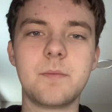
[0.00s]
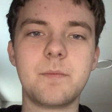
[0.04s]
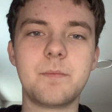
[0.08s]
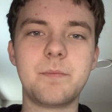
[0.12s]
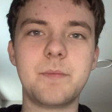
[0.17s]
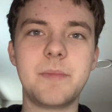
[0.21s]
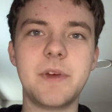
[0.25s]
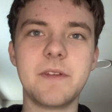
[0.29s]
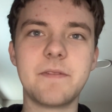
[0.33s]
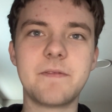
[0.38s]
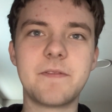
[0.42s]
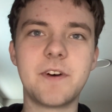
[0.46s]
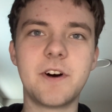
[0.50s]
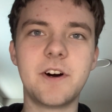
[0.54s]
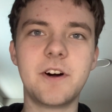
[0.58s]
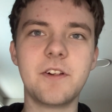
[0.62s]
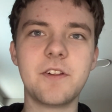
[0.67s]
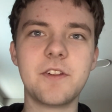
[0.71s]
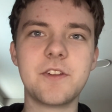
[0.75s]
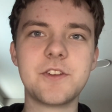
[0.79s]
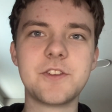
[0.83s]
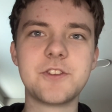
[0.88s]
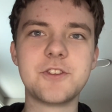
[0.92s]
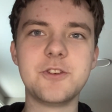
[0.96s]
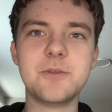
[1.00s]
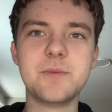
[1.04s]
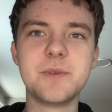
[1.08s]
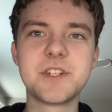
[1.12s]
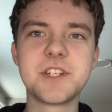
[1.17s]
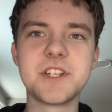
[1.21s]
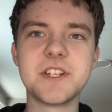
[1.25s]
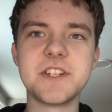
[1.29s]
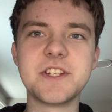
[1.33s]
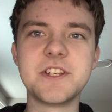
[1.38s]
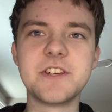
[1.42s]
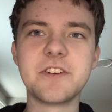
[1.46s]
Pitfall. Too
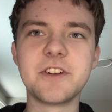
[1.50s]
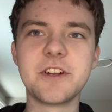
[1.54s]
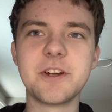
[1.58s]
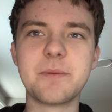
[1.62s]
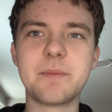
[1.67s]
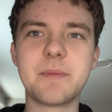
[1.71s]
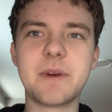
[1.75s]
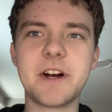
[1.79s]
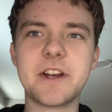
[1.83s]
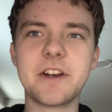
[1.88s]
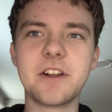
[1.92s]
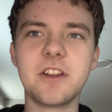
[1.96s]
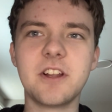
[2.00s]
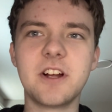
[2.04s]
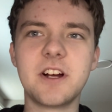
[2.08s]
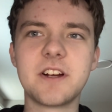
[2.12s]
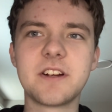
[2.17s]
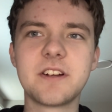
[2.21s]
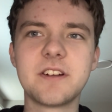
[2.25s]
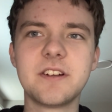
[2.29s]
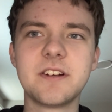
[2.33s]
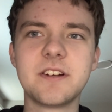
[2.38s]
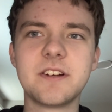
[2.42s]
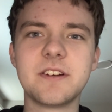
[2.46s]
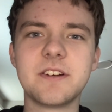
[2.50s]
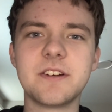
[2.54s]
much interior monologue